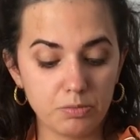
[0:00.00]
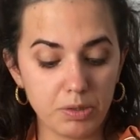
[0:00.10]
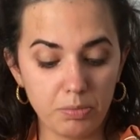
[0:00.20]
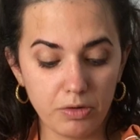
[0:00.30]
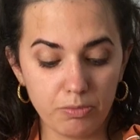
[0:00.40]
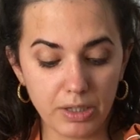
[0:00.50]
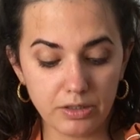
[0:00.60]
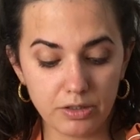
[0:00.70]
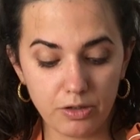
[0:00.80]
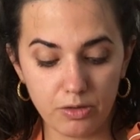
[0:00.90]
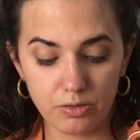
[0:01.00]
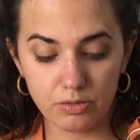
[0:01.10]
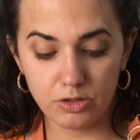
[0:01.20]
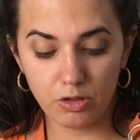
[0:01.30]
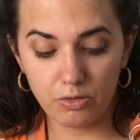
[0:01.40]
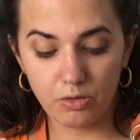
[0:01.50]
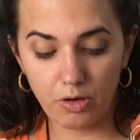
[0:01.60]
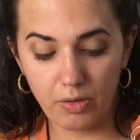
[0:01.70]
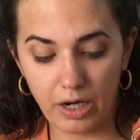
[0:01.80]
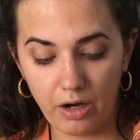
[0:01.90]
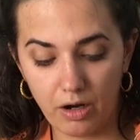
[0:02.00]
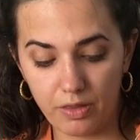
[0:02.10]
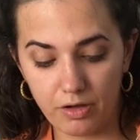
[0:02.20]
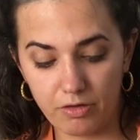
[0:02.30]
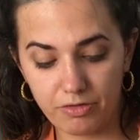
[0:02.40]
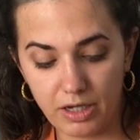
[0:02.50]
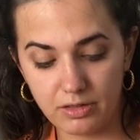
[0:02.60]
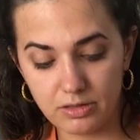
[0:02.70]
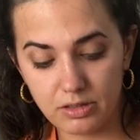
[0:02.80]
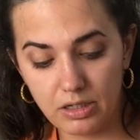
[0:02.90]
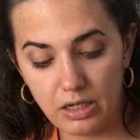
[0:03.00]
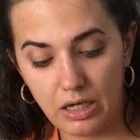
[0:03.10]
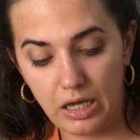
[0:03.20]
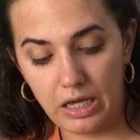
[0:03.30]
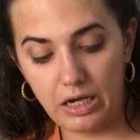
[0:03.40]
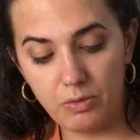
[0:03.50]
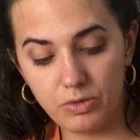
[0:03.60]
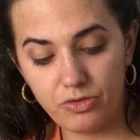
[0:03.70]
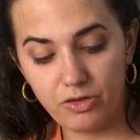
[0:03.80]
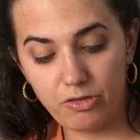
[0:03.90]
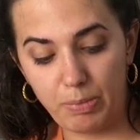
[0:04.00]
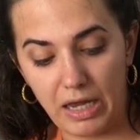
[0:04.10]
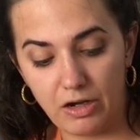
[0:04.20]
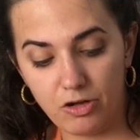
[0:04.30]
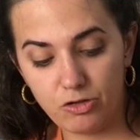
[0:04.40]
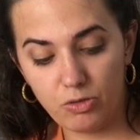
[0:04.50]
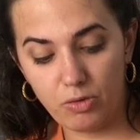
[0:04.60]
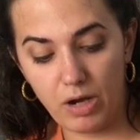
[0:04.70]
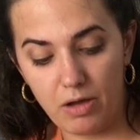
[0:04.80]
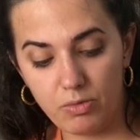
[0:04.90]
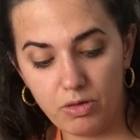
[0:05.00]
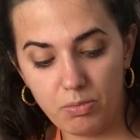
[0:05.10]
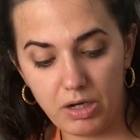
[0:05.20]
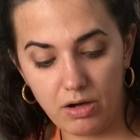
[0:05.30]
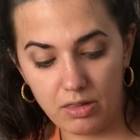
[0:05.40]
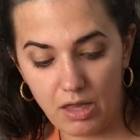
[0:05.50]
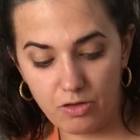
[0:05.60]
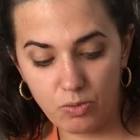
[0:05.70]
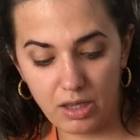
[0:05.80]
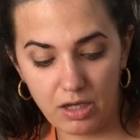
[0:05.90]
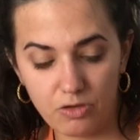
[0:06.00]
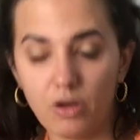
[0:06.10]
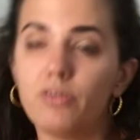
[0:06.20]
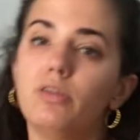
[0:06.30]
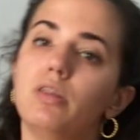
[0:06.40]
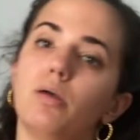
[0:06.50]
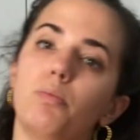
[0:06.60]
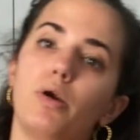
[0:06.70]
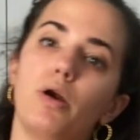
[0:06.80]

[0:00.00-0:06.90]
people of Mexico don't grow hair on their face. And it was the Spaniards who arrived with a beard, and that's why they trusted them, bro.